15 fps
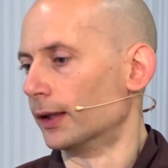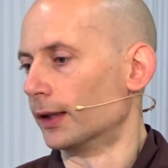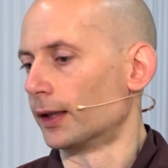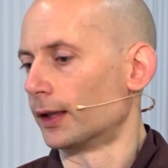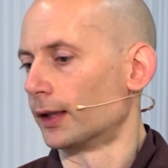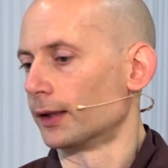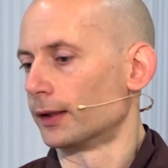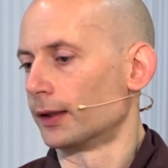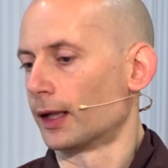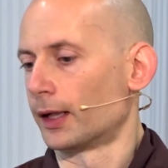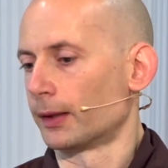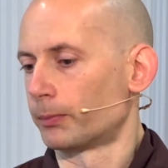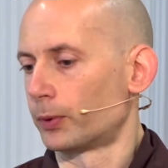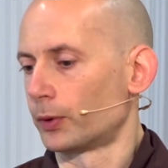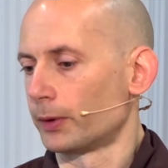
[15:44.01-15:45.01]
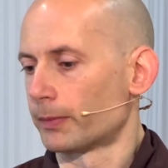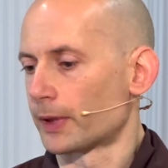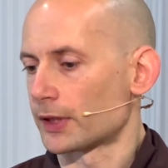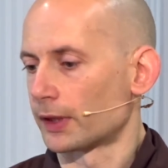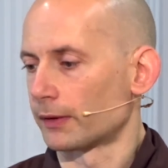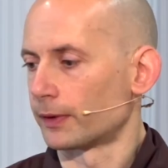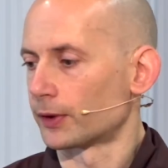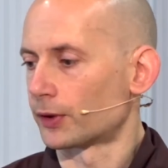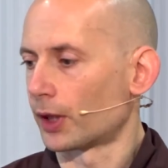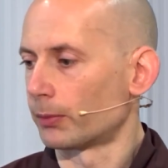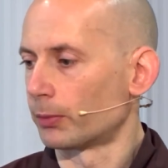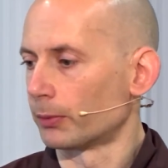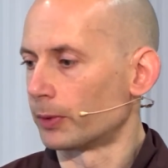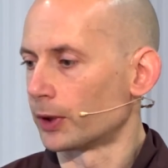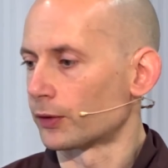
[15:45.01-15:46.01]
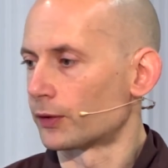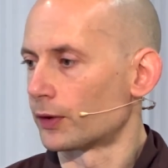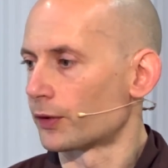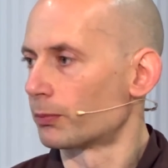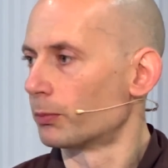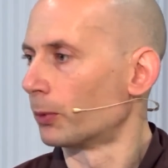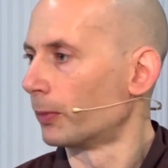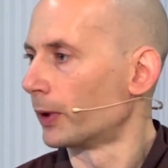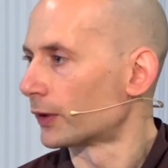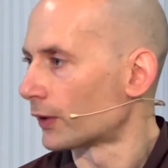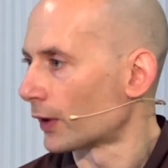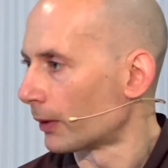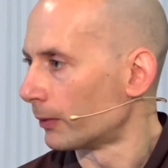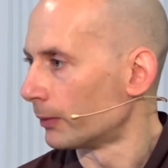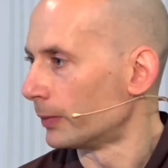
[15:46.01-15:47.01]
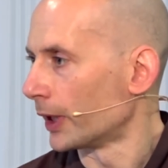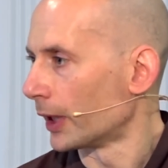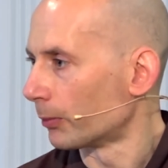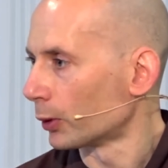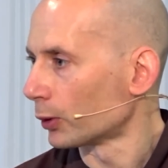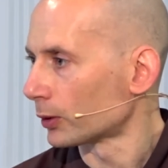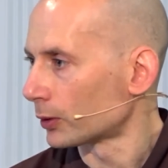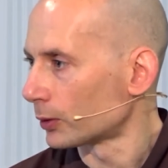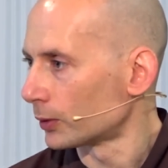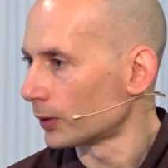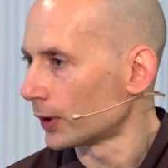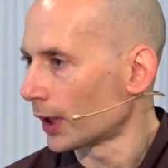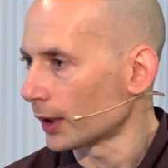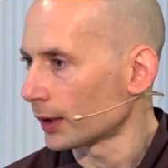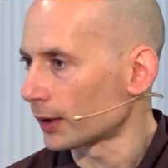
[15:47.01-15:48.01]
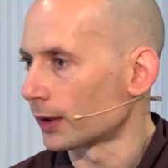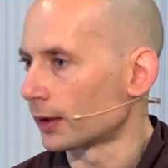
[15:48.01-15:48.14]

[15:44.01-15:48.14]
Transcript: I'm putting myself in trouble, because there's moments I will be able to do that,